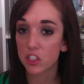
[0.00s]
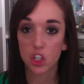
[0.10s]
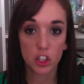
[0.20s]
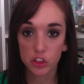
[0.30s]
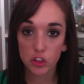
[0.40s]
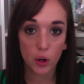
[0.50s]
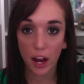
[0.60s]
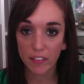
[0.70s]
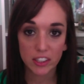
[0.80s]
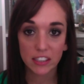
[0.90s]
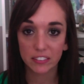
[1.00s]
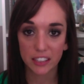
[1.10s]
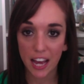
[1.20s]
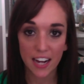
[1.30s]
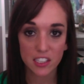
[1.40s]
As long as you don't have any
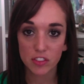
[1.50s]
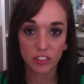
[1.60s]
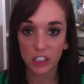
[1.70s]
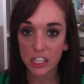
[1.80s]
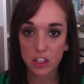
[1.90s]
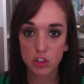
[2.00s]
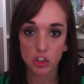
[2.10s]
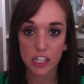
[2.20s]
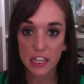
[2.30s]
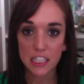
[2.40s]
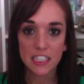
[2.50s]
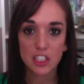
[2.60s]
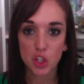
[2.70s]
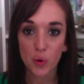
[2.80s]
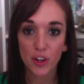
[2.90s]
active leaks or anything
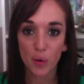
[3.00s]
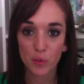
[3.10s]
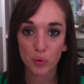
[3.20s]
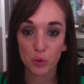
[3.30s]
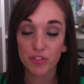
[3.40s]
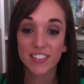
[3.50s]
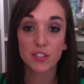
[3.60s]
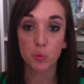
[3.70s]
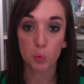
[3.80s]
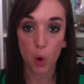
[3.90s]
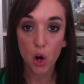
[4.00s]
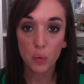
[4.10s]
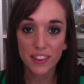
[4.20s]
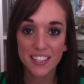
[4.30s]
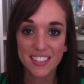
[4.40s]
that's going on with the roof that's wrong
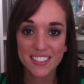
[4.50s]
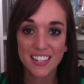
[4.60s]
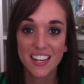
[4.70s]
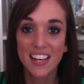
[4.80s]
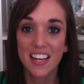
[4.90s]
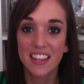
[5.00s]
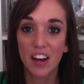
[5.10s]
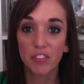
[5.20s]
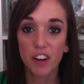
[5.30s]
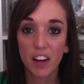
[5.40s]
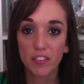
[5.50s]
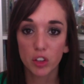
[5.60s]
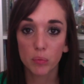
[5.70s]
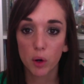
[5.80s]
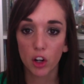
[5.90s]
with it, that
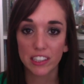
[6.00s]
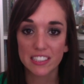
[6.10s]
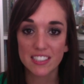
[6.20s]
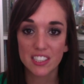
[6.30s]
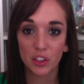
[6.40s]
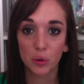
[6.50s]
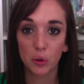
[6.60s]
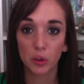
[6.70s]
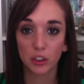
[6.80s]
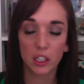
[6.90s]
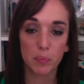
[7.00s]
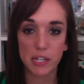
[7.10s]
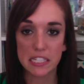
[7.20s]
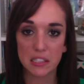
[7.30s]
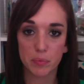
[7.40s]
5-year mark is still going to
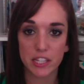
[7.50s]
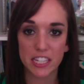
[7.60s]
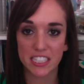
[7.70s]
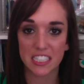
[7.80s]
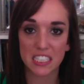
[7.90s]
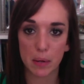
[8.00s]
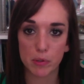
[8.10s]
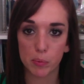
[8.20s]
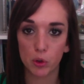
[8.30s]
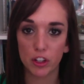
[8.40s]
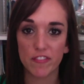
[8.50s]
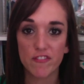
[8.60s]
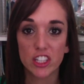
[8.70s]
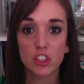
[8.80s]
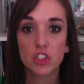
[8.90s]
be something that's acceptable, and it
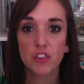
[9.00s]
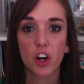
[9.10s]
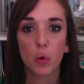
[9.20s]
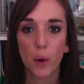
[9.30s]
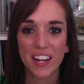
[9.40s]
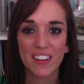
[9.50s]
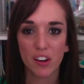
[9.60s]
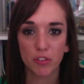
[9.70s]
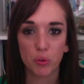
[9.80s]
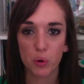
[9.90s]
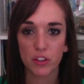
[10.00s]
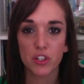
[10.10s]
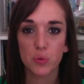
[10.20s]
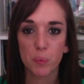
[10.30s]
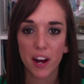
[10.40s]
feels far away enough for the
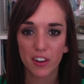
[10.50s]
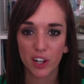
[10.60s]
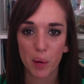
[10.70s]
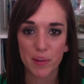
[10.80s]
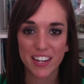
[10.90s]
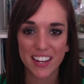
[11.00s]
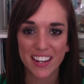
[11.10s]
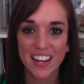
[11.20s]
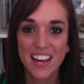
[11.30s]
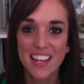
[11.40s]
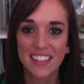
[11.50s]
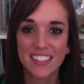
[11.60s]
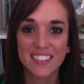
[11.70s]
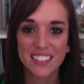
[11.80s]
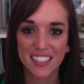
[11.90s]
new buyer coming in that
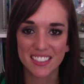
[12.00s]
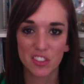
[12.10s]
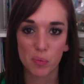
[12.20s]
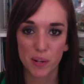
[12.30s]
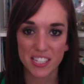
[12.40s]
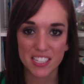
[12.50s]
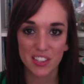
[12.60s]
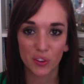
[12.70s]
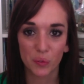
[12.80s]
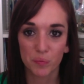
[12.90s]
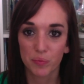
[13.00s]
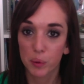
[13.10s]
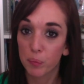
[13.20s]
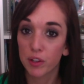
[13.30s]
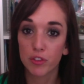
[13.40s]
it's not such a big deal.
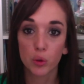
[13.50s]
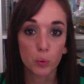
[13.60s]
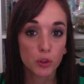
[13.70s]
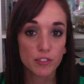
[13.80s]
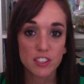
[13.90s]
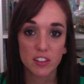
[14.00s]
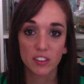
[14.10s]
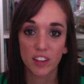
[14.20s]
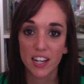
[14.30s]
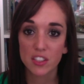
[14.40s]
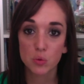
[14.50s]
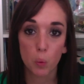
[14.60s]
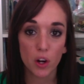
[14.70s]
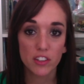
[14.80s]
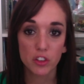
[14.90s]
But if your roof is on the last
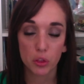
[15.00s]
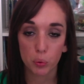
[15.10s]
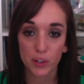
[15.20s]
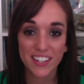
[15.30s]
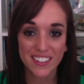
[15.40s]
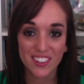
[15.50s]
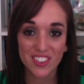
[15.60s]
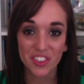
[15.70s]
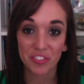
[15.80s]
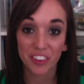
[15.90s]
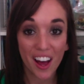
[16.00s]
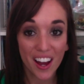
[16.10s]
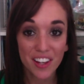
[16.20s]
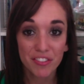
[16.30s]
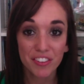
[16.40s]
1 to 3 years of
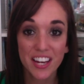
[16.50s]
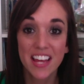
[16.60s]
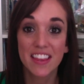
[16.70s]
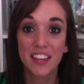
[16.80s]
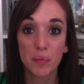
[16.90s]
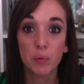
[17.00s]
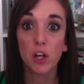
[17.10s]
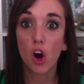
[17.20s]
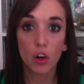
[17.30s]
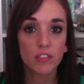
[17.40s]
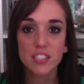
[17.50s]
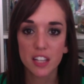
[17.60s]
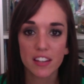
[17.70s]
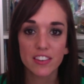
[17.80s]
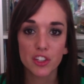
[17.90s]
life, then all of a
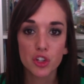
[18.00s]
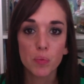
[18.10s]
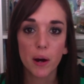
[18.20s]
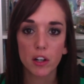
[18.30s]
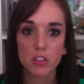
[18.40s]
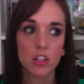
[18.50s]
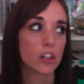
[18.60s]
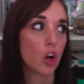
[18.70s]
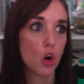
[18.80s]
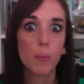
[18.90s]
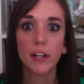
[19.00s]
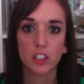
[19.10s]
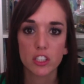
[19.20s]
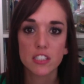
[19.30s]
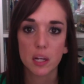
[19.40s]
sudden the new buyer's like, oh my
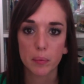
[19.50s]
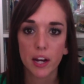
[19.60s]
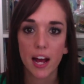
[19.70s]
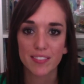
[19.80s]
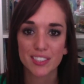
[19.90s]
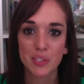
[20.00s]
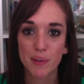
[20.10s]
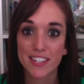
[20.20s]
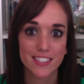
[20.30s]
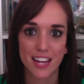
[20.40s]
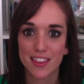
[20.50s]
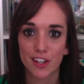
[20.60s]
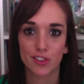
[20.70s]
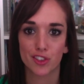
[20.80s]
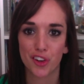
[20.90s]
goodness, I'm going to have to spend
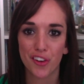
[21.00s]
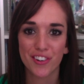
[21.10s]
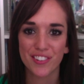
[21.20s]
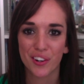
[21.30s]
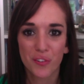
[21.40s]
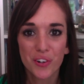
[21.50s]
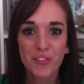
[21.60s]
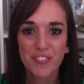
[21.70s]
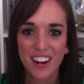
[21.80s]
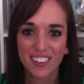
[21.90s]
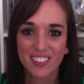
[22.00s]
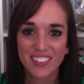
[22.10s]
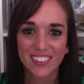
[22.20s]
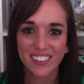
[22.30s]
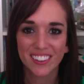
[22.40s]
$10,000 on a roof next
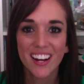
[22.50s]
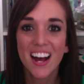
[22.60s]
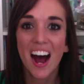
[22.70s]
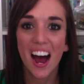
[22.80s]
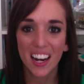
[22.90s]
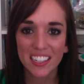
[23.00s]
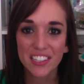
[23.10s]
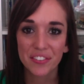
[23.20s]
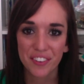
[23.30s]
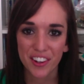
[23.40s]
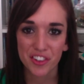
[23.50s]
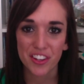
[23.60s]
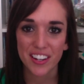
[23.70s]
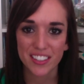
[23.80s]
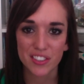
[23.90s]
year. I need to factor
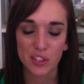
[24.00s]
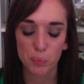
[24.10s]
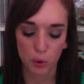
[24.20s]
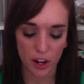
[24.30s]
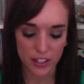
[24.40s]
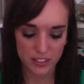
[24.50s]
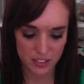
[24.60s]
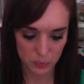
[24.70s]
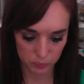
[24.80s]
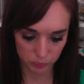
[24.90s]
that into the price.